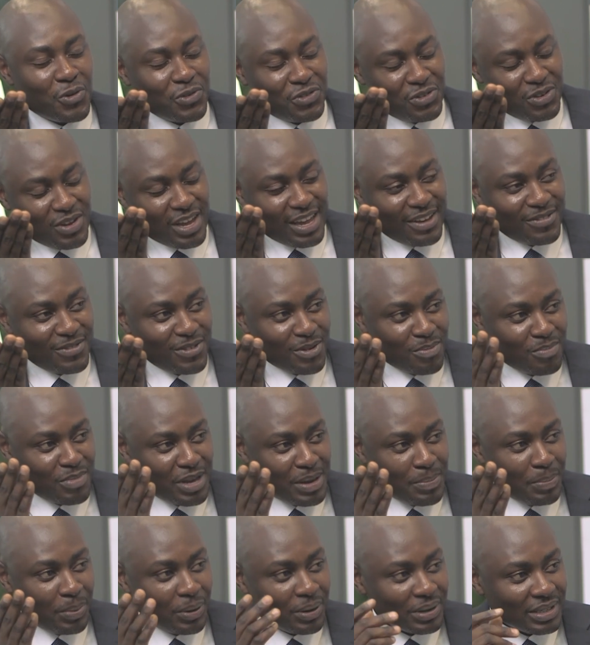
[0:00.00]
course, you have your
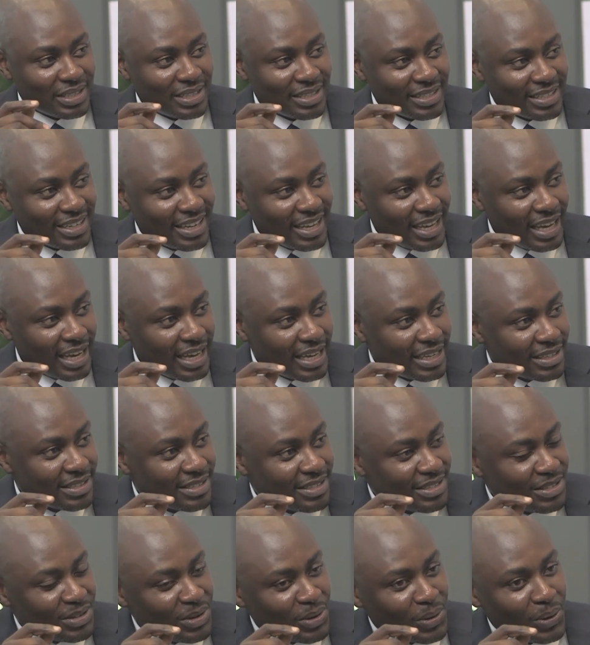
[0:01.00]
Bayport
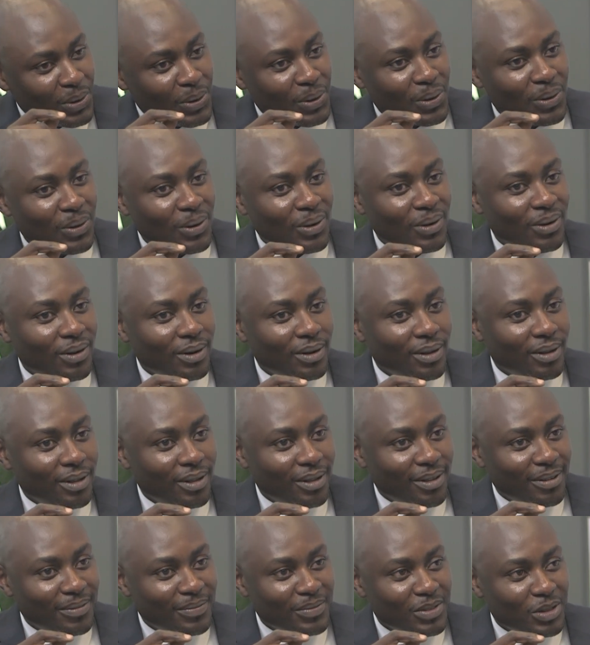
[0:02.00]
as
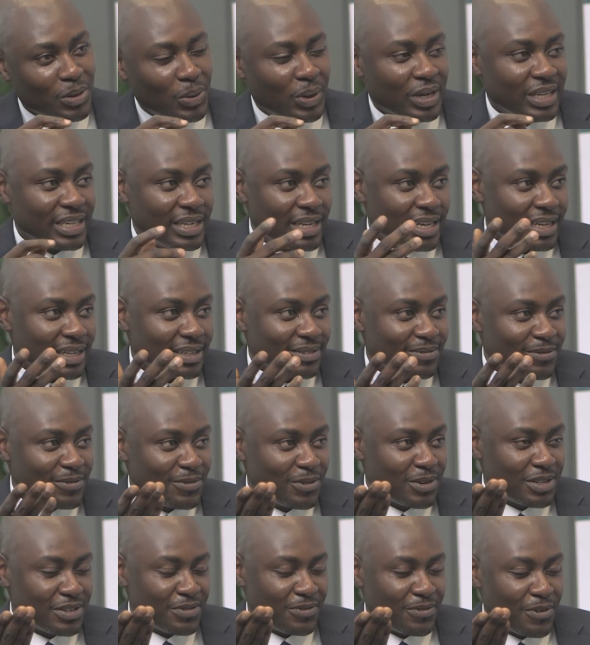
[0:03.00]
your leader,
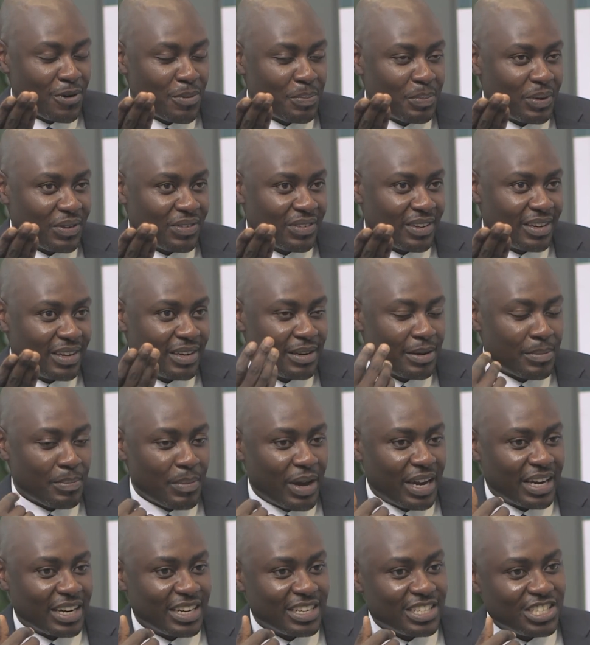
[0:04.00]
44%
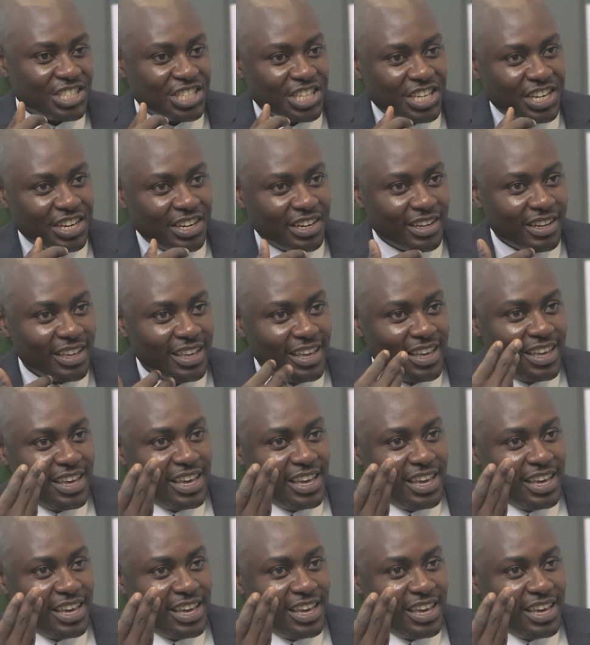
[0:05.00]
market share.